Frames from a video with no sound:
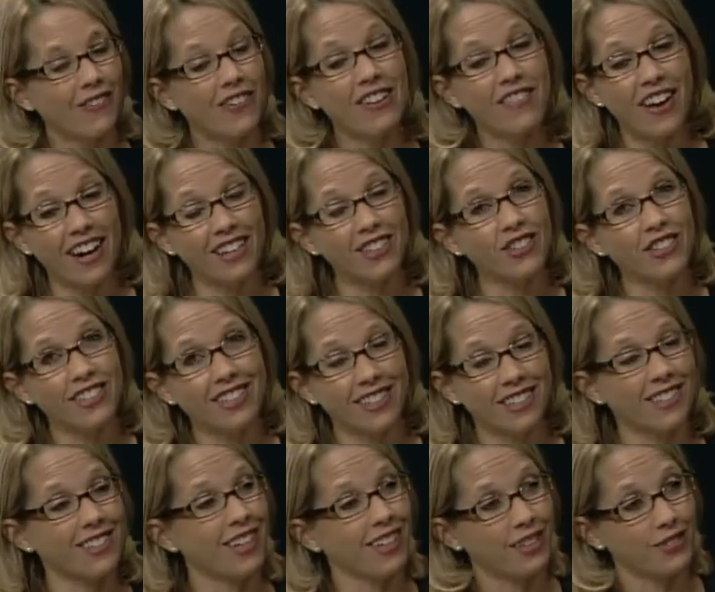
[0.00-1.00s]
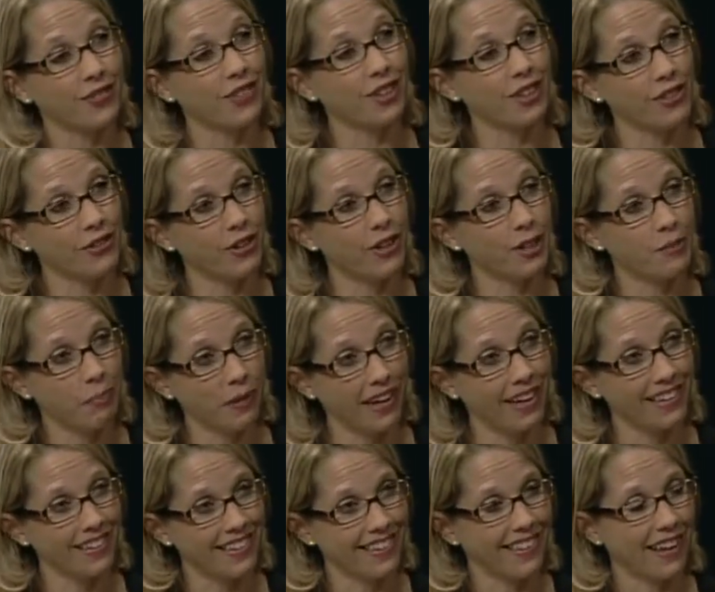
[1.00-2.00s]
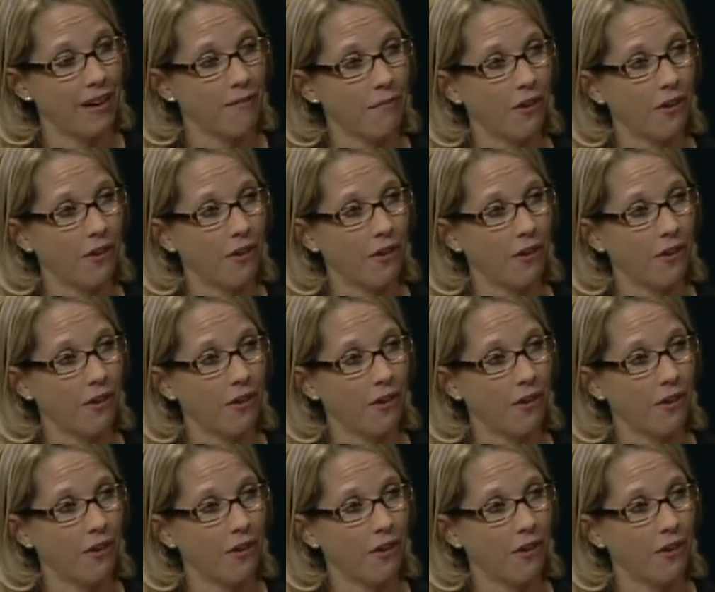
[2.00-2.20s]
do. We've actually right. successfully transplanted them,